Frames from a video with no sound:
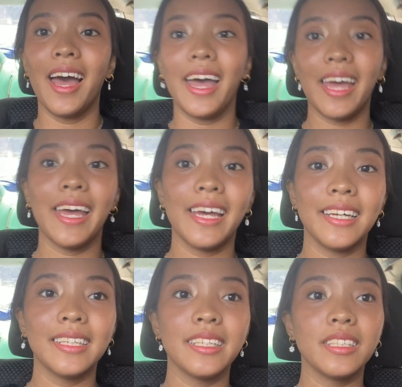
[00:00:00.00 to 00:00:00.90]

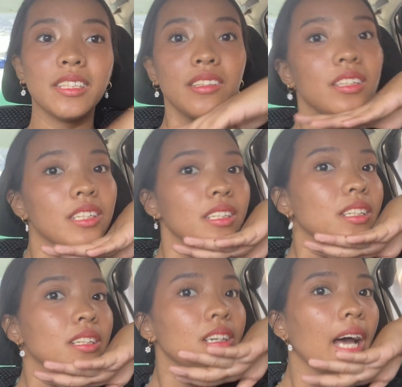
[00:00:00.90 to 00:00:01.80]
And
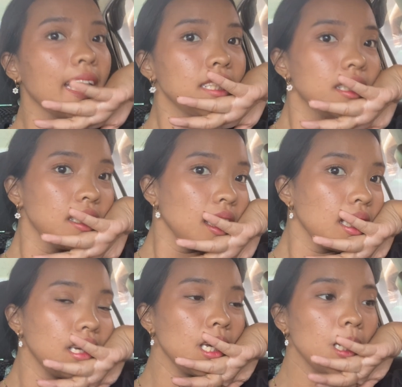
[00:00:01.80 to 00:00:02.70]
I'd
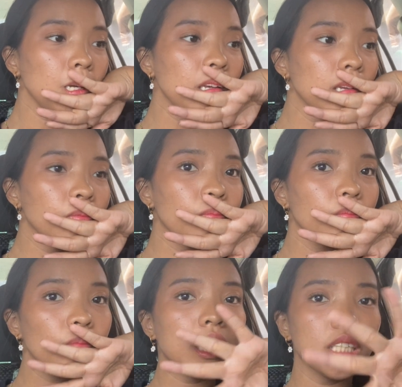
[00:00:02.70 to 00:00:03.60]
say
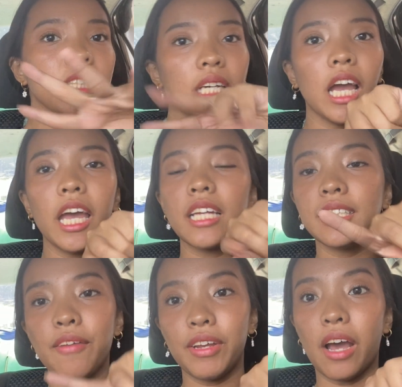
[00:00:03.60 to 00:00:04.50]

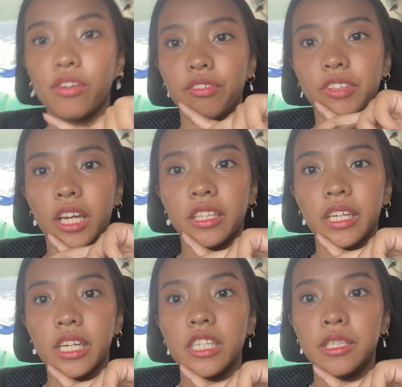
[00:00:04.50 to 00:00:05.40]
7 out of
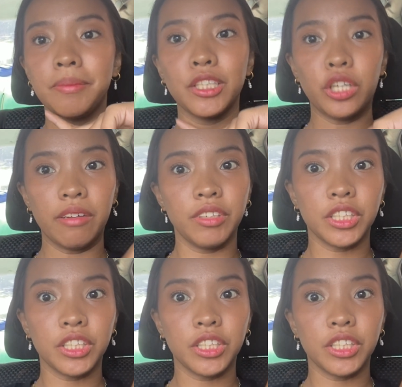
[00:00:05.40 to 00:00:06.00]
10 is my driving